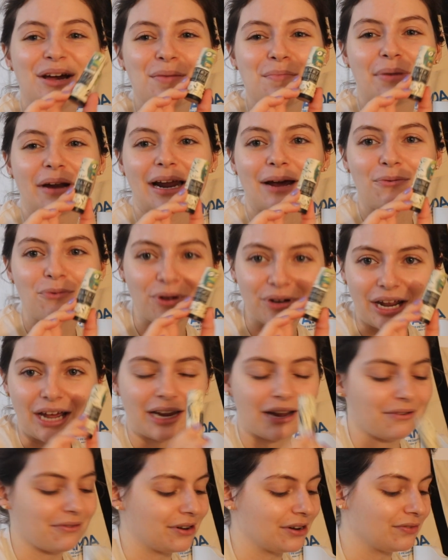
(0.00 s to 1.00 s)
but I will not
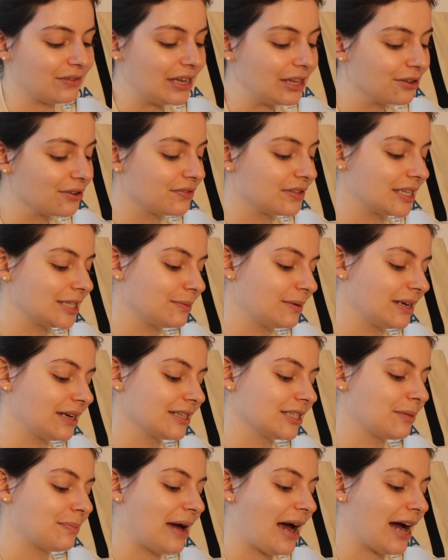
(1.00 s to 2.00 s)
get rid of either of these
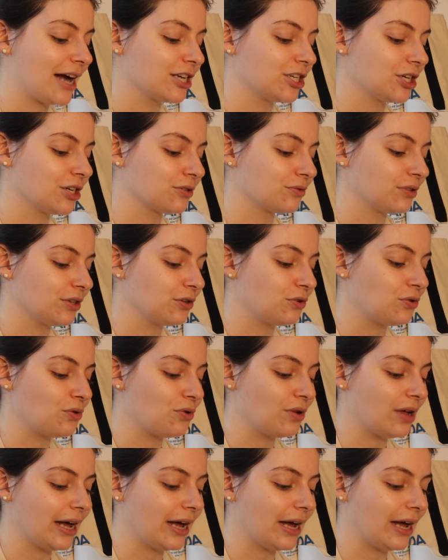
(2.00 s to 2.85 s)
because the packaging is really cool.